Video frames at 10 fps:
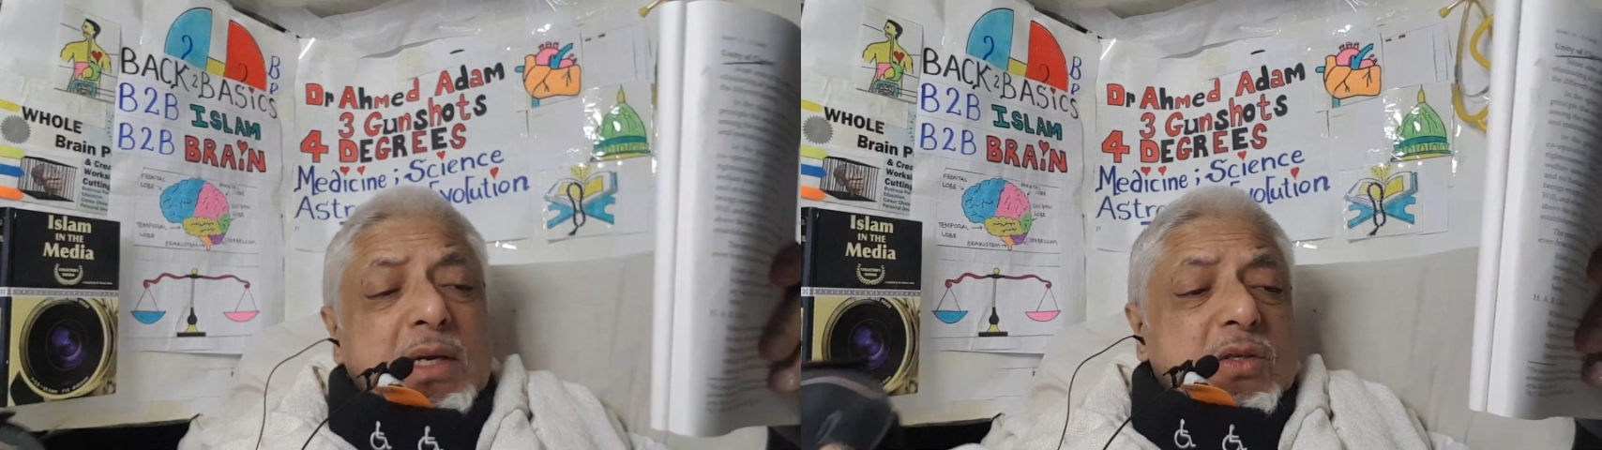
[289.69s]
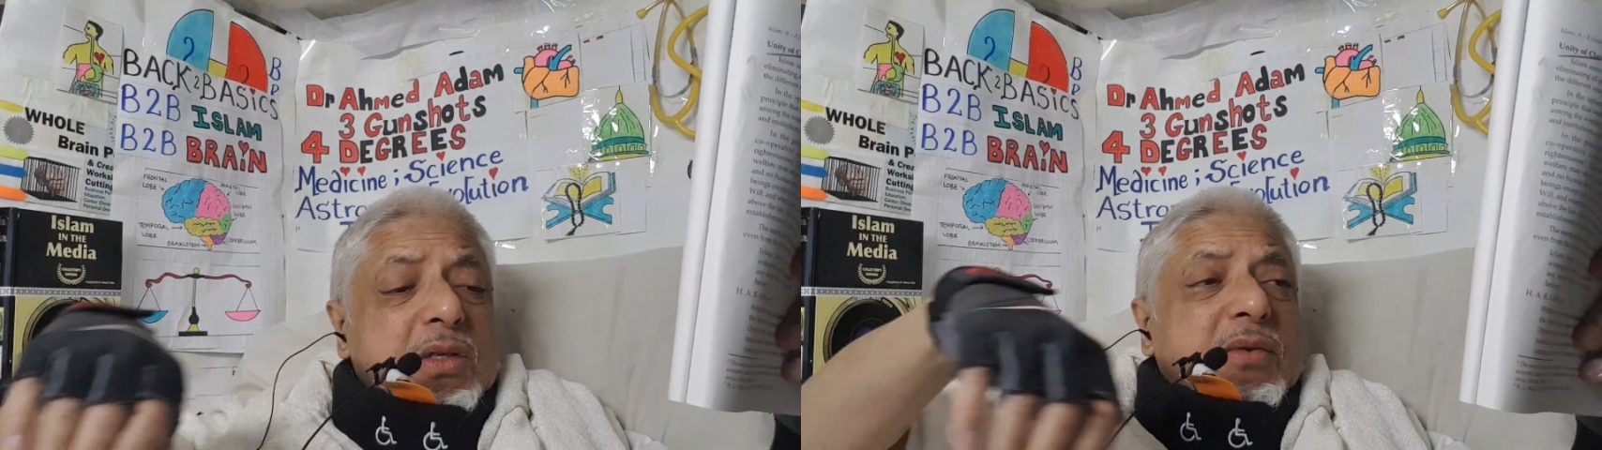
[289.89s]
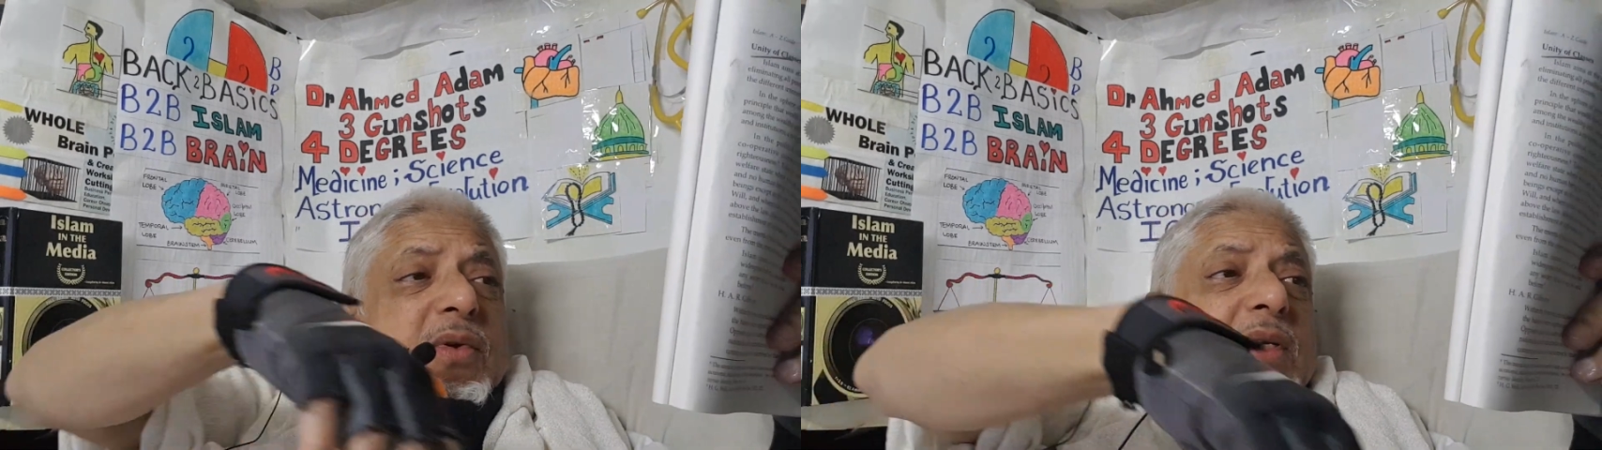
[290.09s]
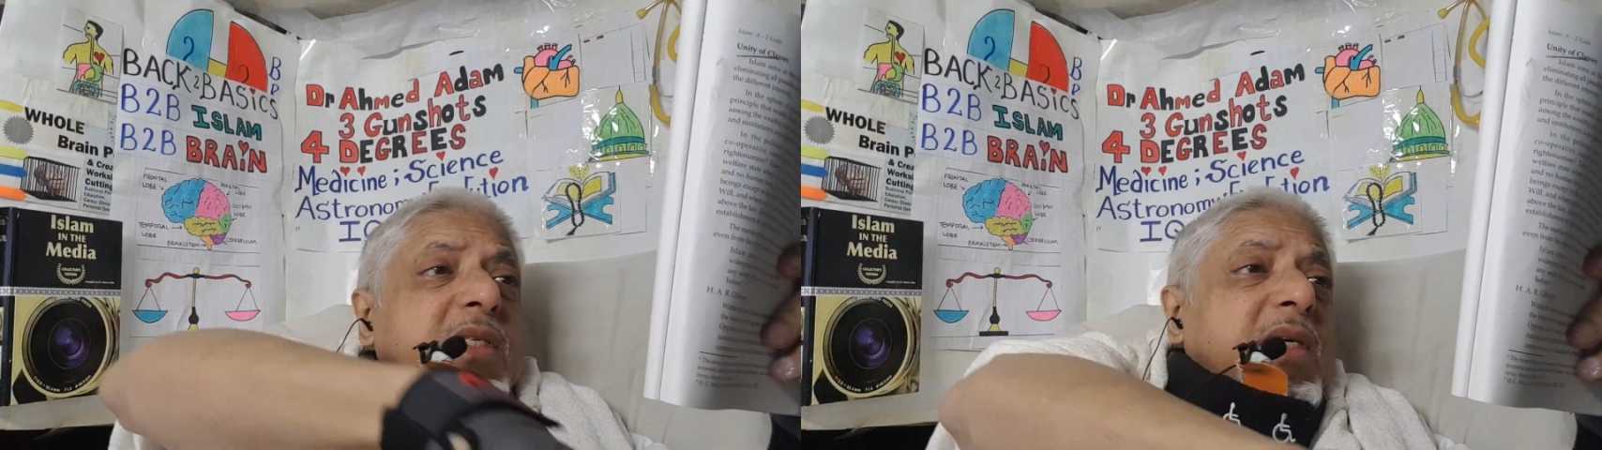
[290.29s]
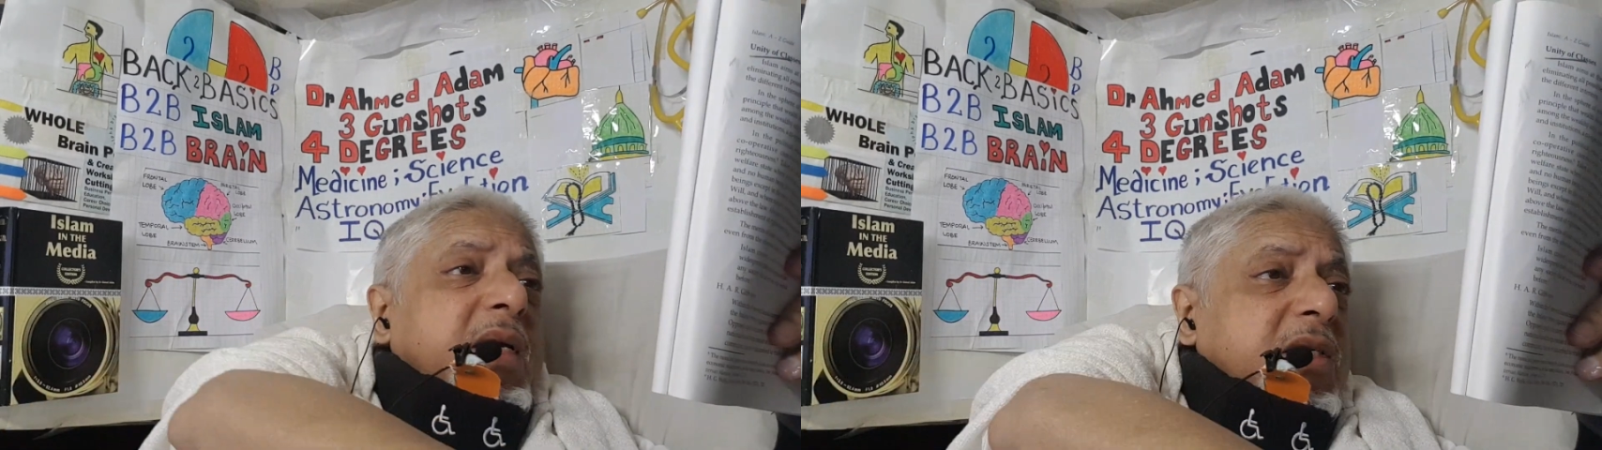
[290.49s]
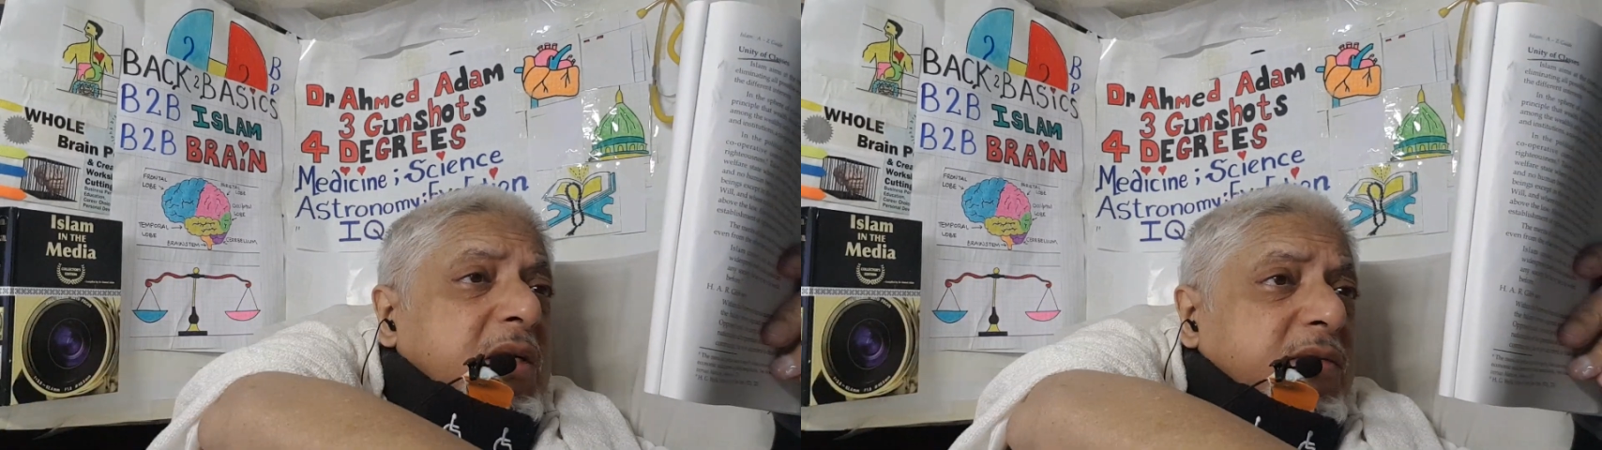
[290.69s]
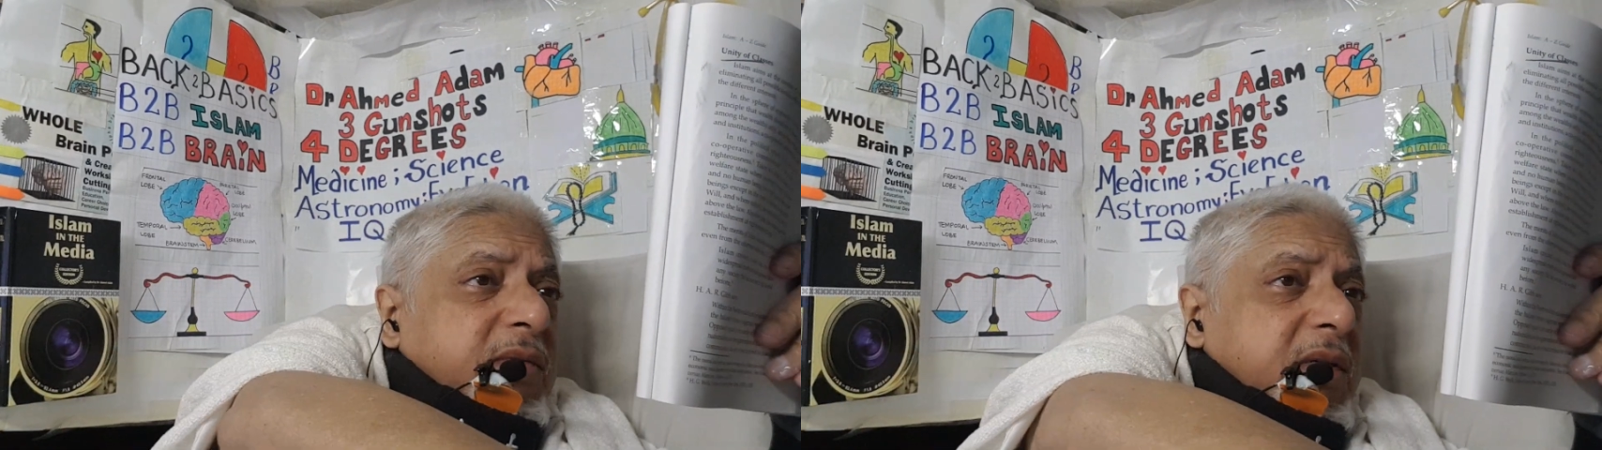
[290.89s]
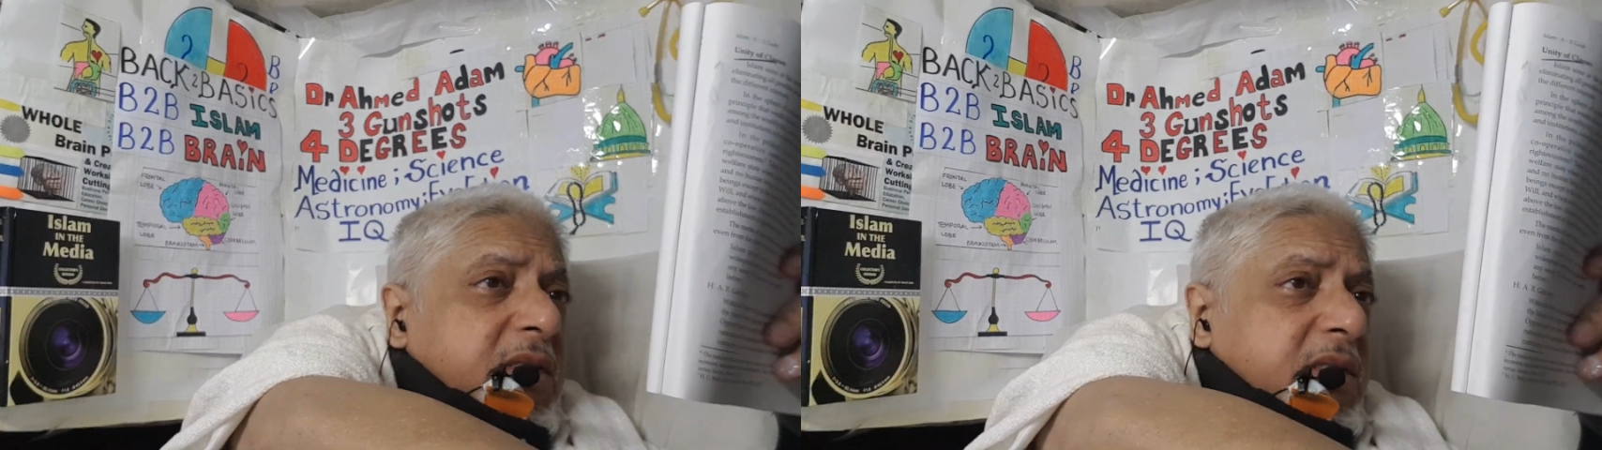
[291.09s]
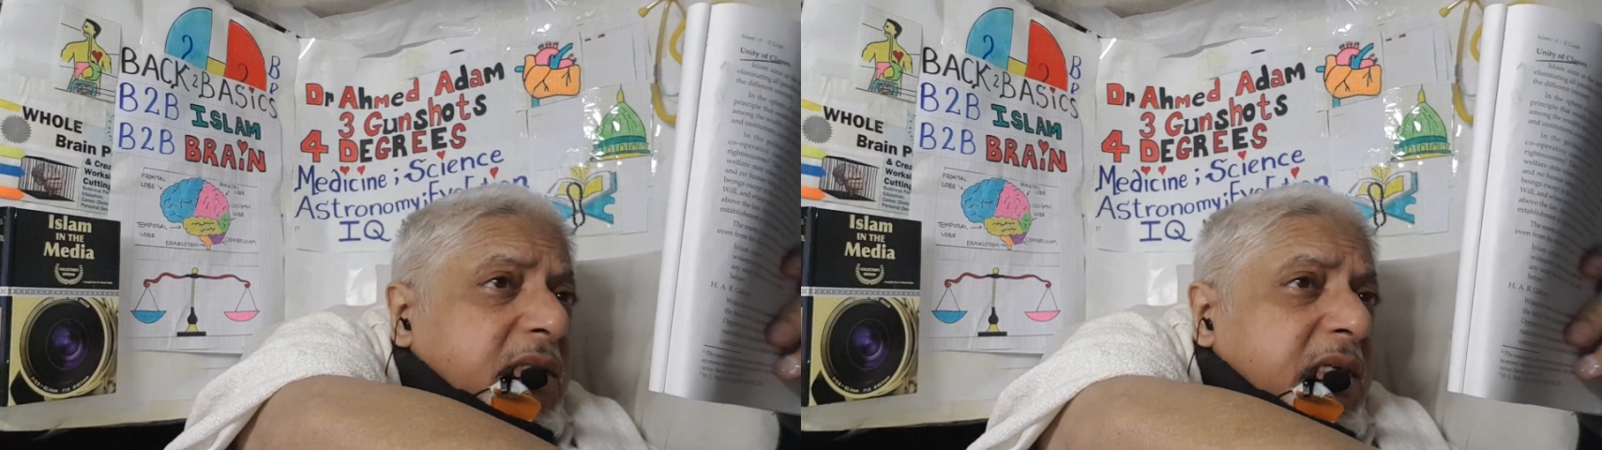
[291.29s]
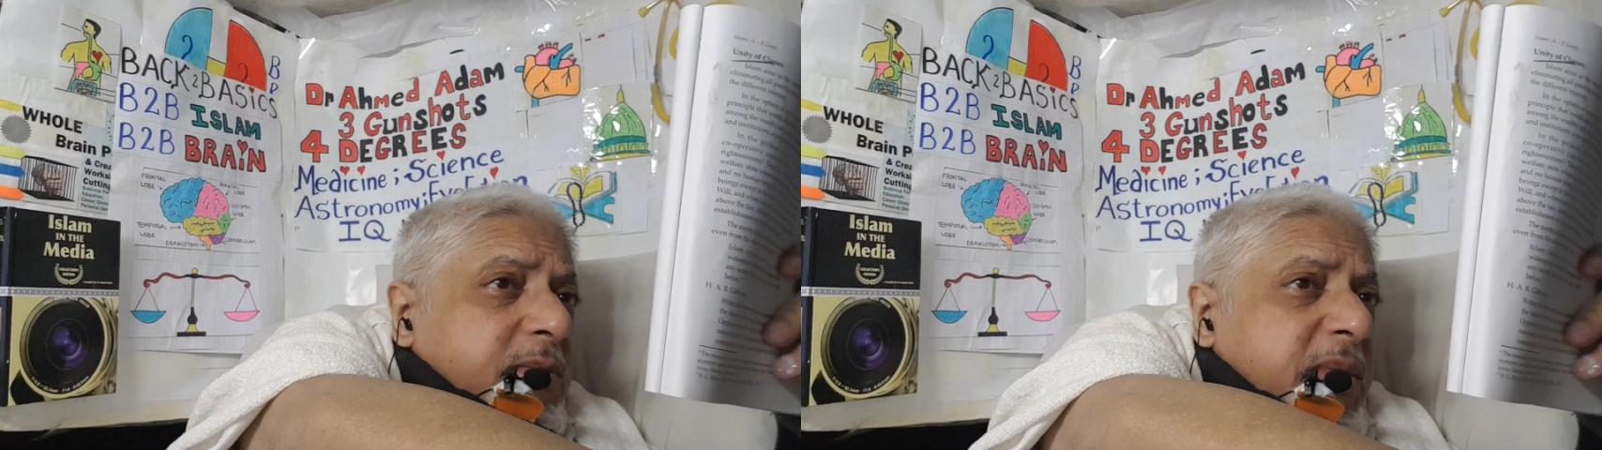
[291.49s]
So differentiation of functions has